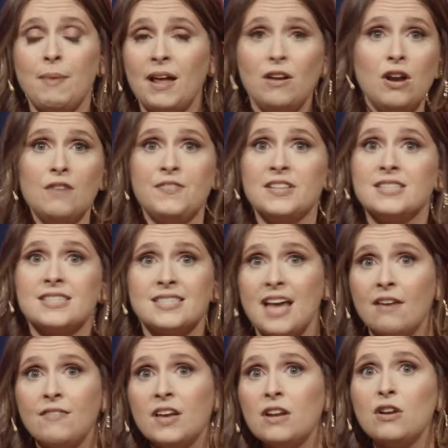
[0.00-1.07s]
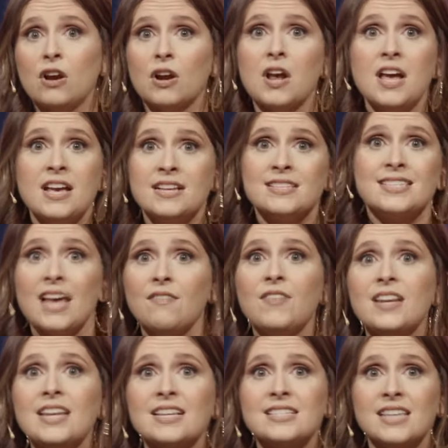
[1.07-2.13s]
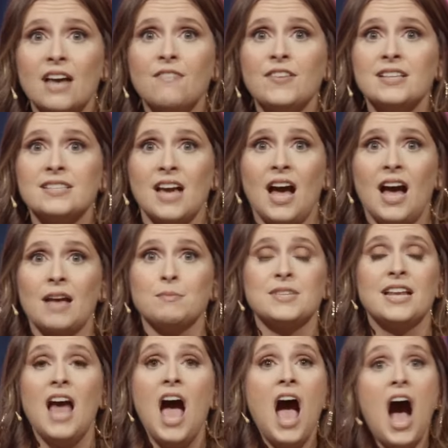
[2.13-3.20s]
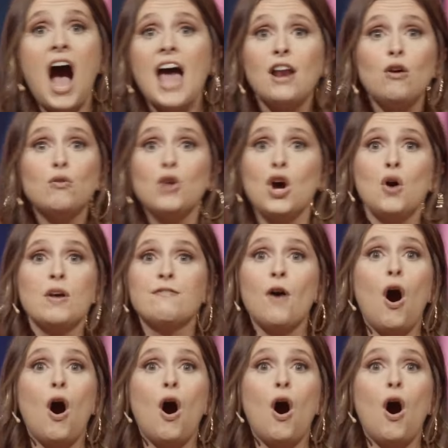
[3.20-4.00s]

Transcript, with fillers: I don't know if it's 7 or 77 times. And I don't know if